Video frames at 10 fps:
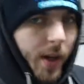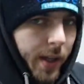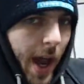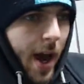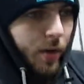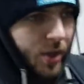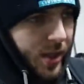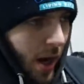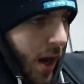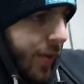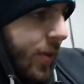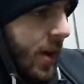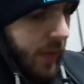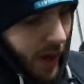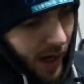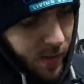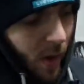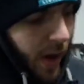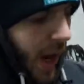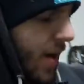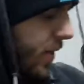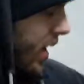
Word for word: get our staff, that's whatever,